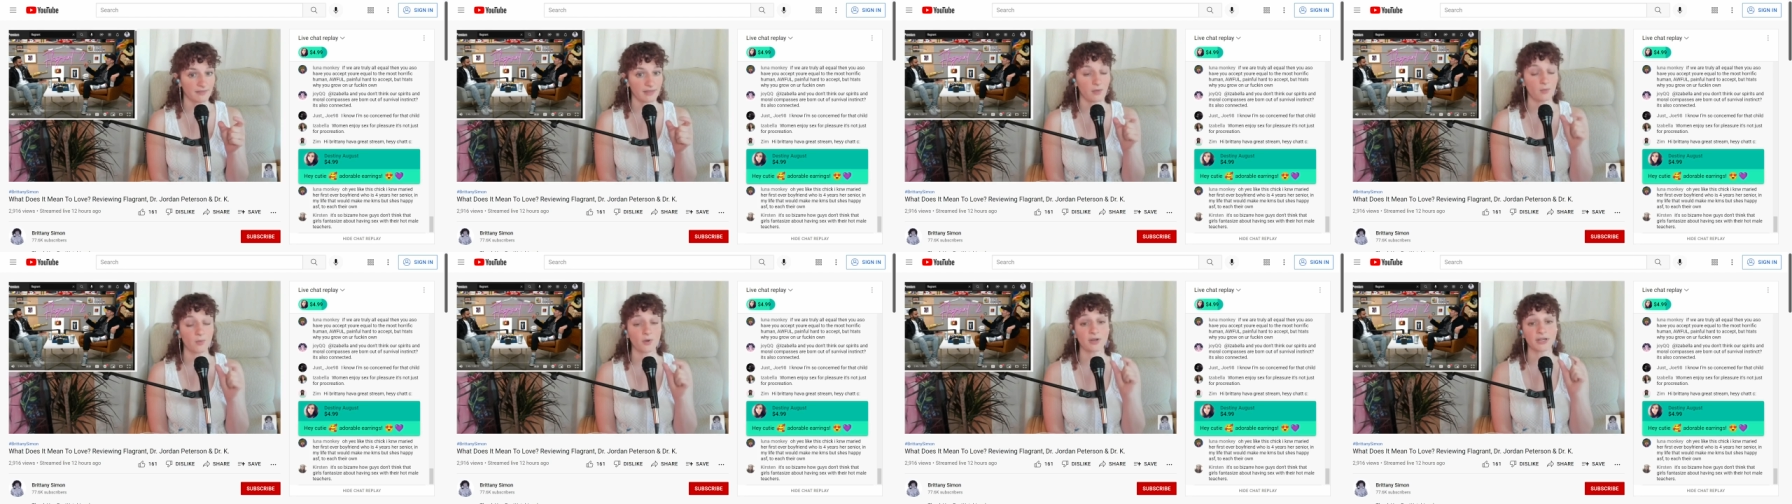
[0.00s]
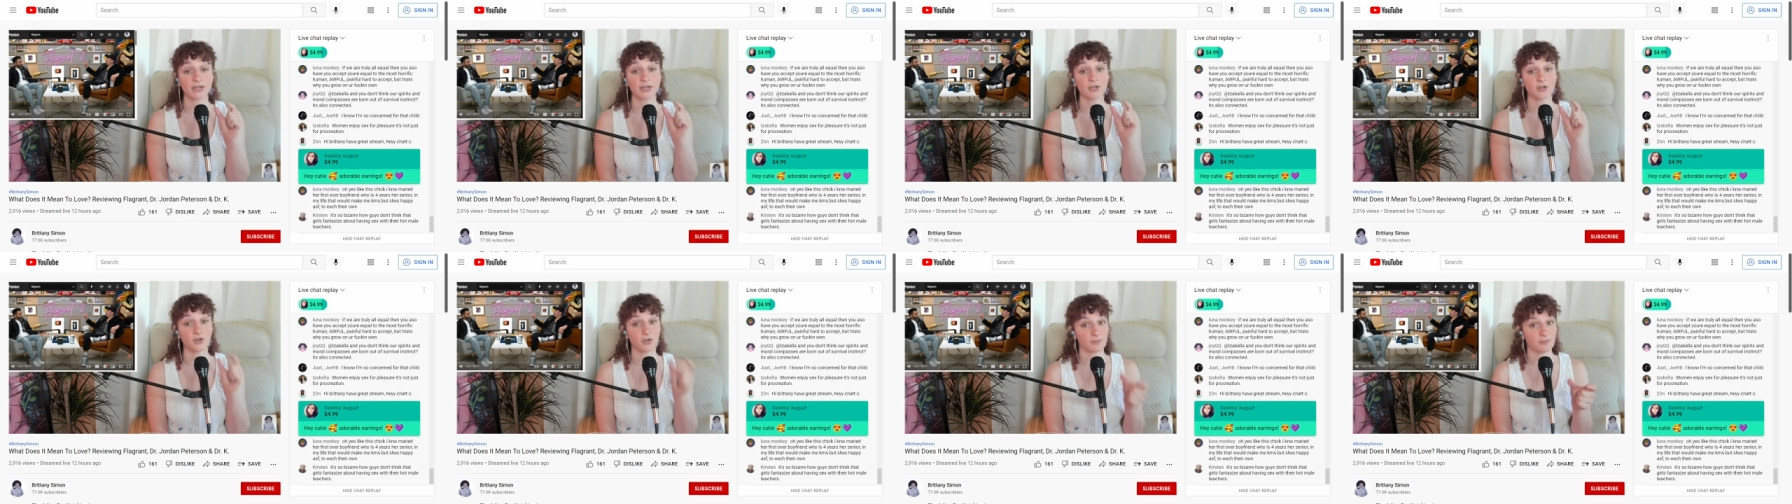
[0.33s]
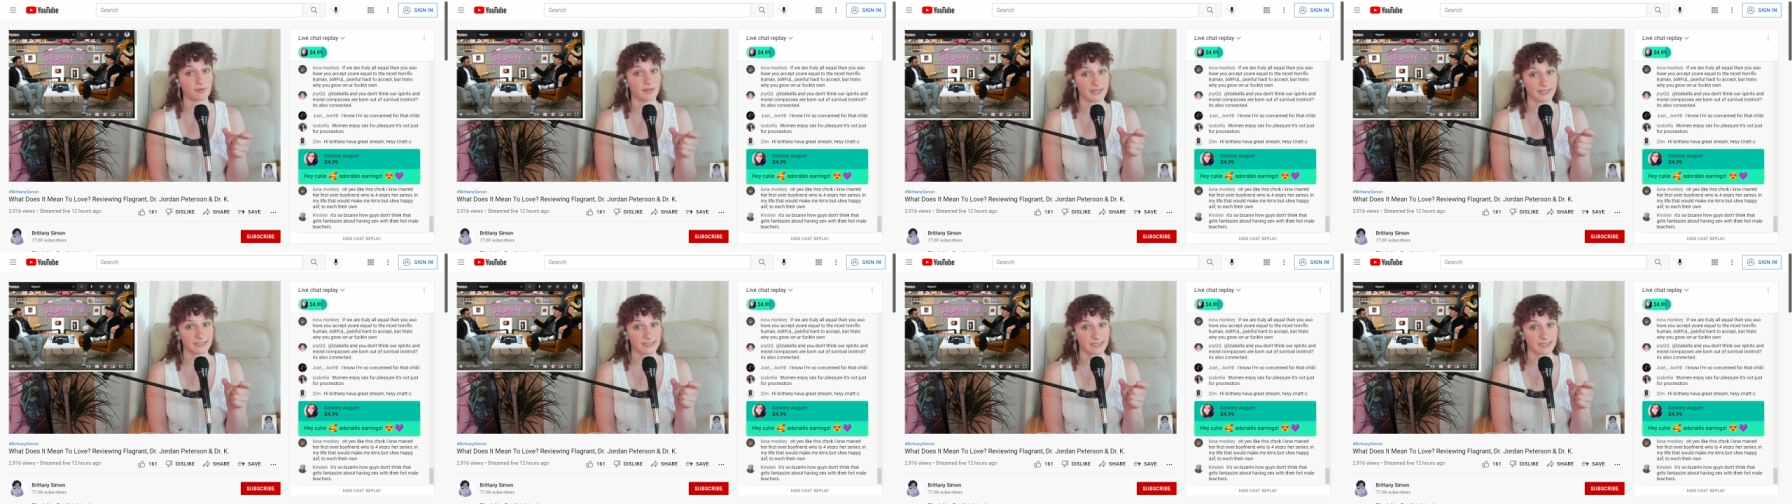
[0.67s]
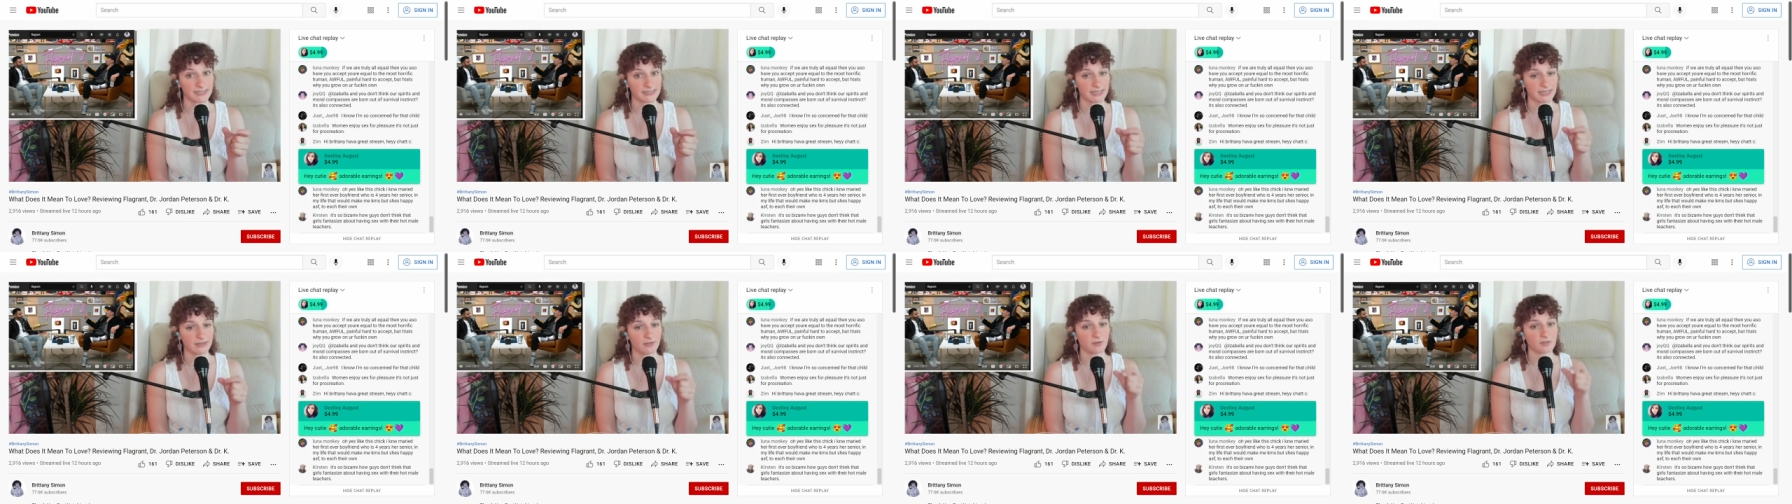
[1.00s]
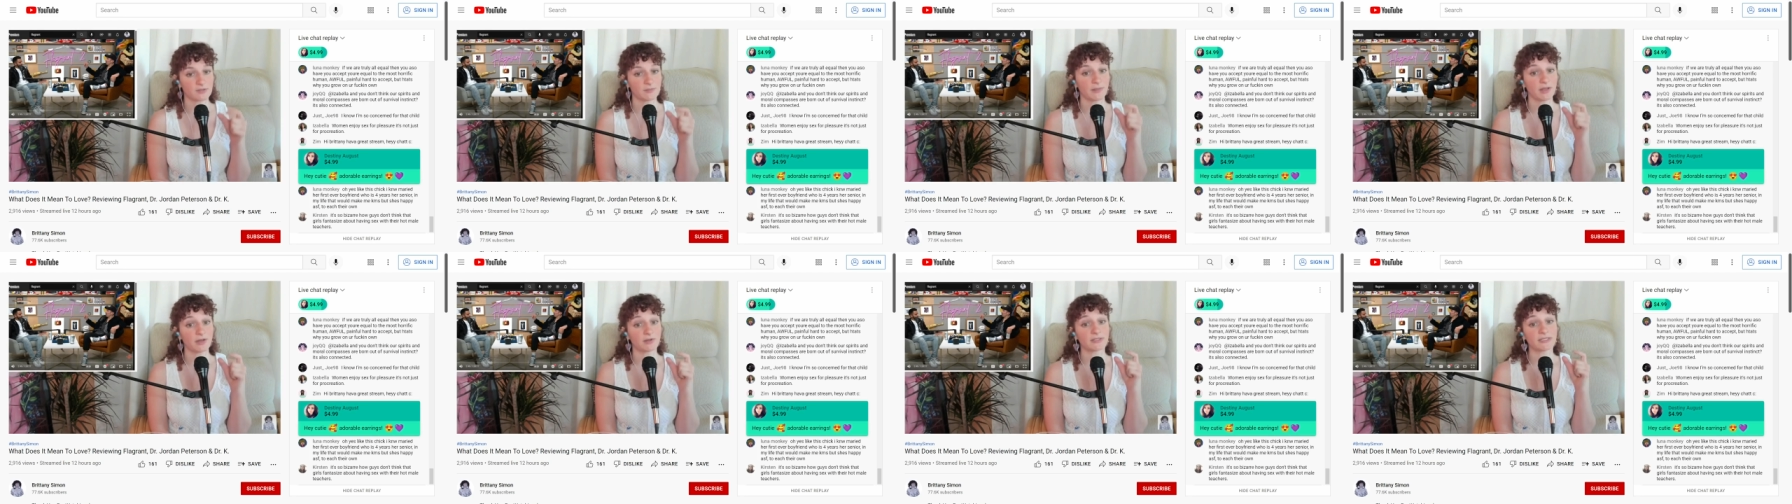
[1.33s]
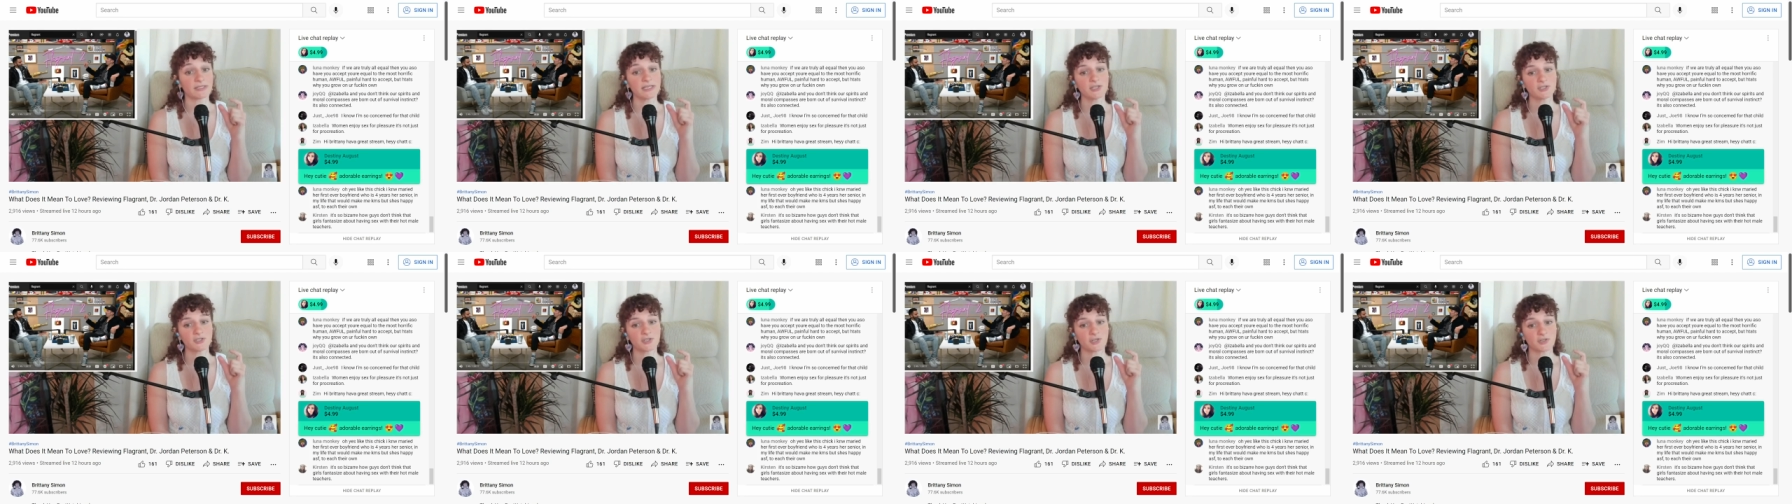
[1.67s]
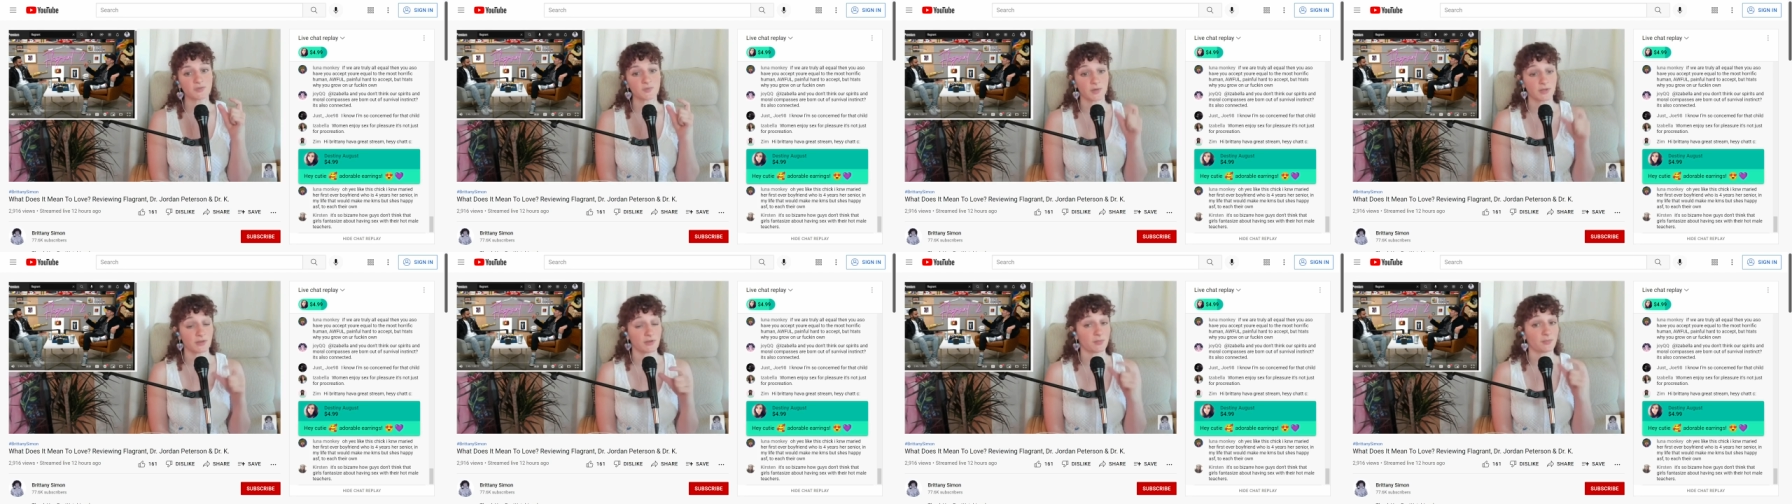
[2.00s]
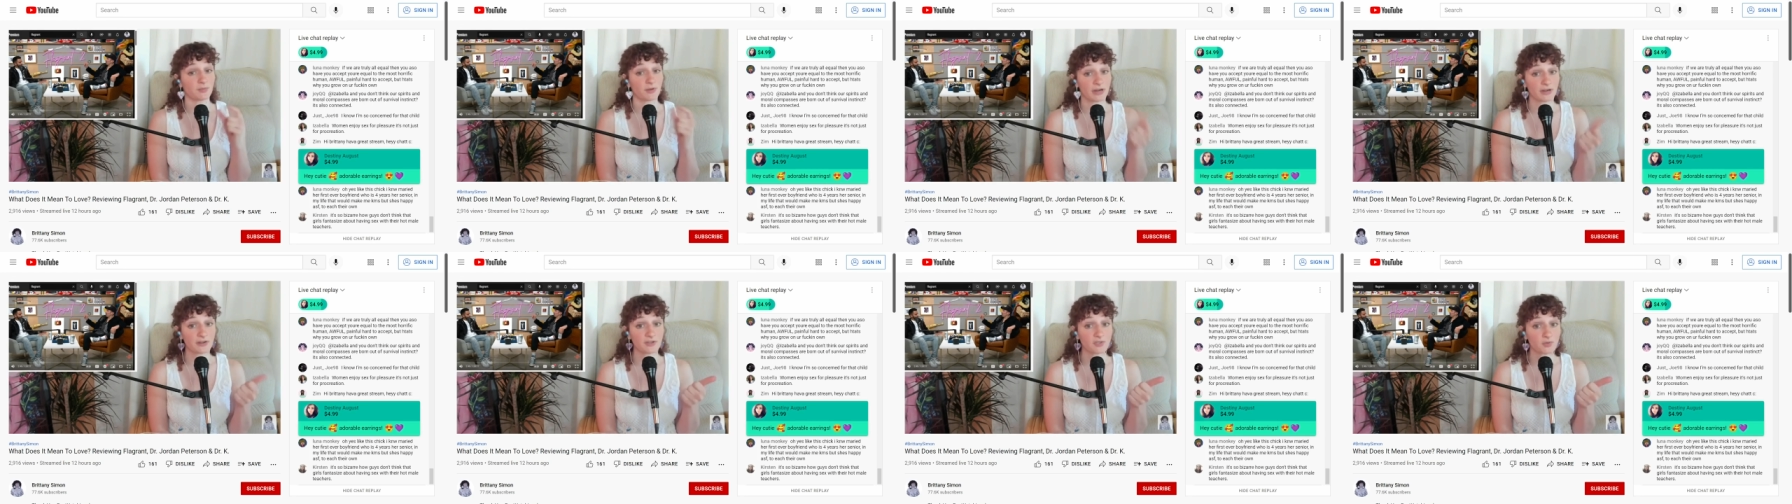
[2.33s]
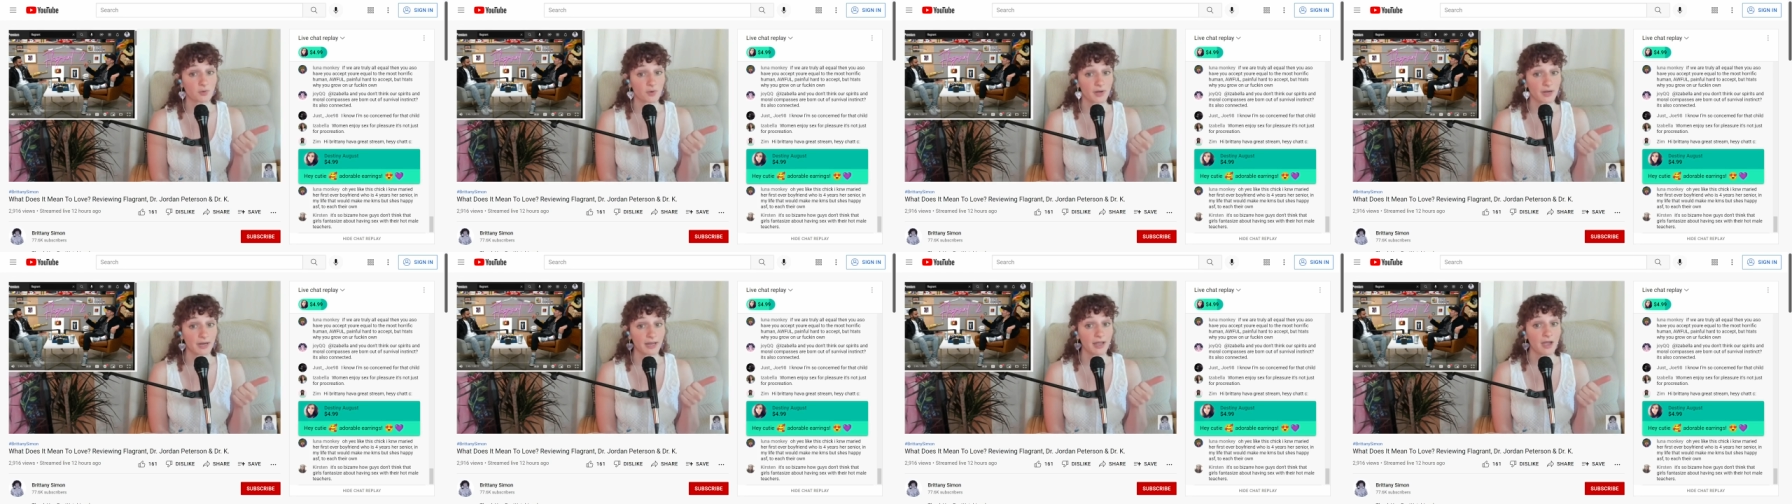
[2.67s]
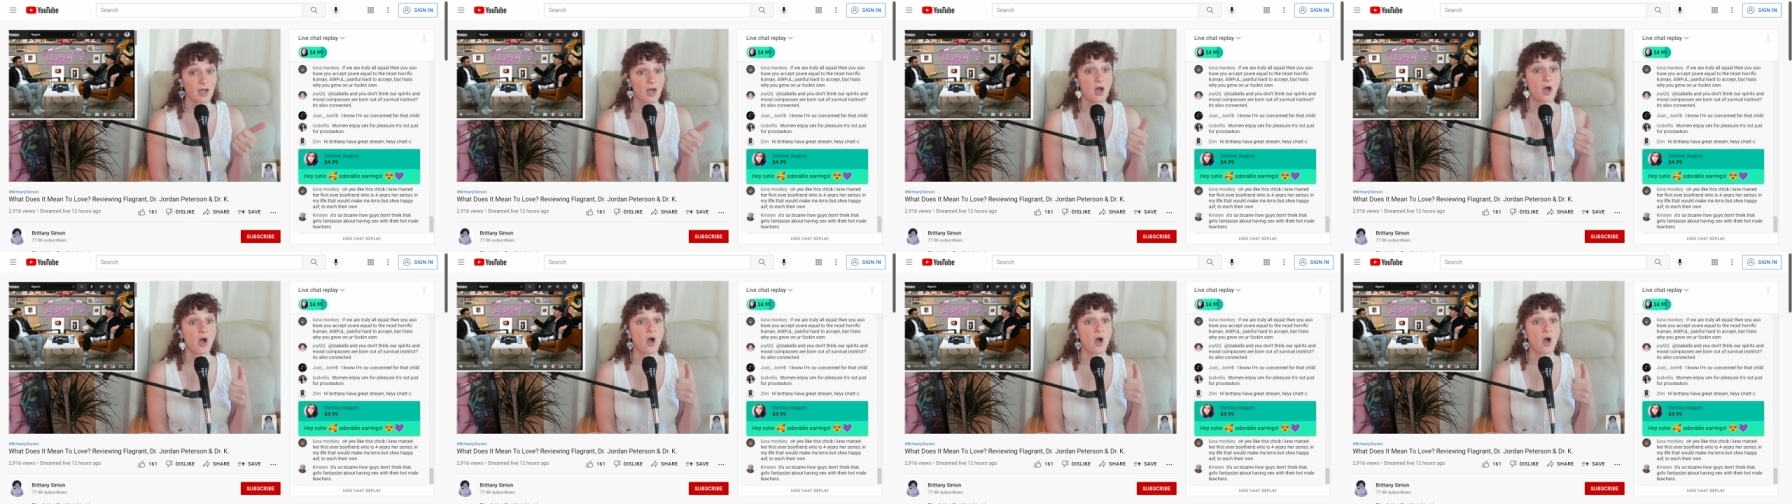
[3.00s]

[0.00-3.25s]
they weren't in good places and those male teachers were either predatory